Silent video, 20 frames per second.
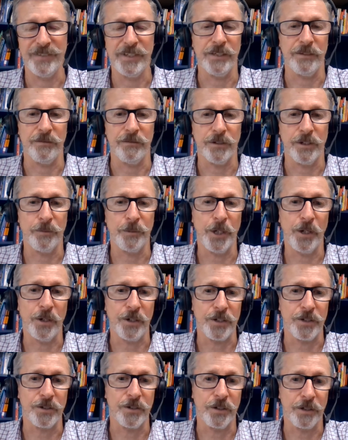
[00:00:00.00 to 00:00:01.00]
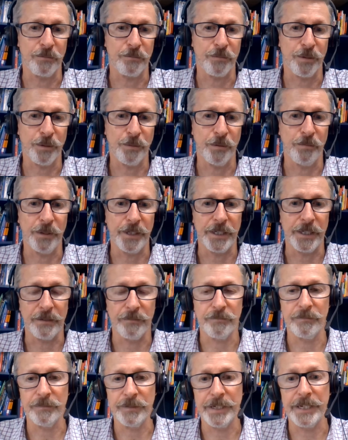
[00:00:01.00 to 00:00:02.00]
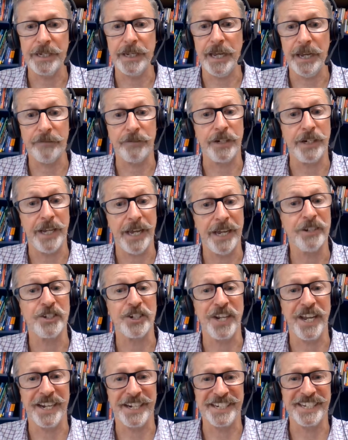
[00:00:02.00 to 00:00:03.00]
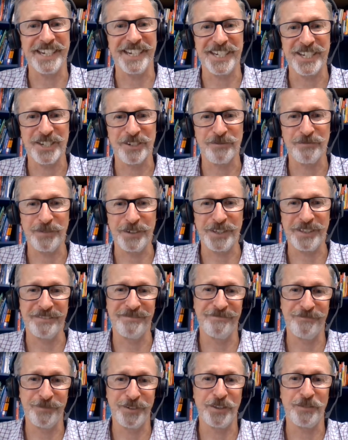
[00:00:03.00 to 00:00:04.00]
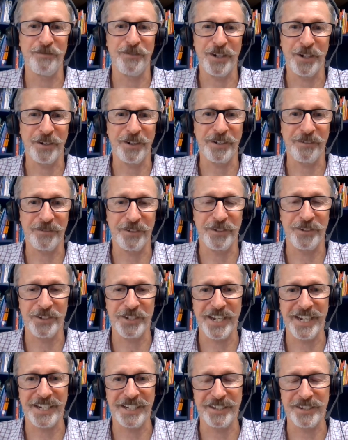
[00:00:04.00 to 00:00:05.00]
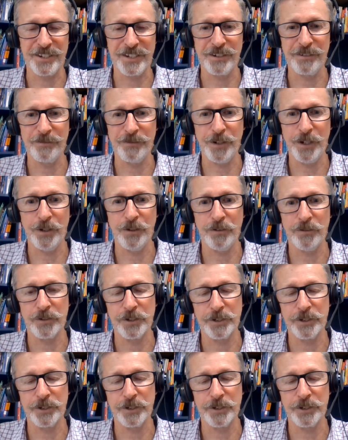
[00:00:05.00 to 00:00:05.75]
To be honest, you can probably have an educated guess with very few seconds involved.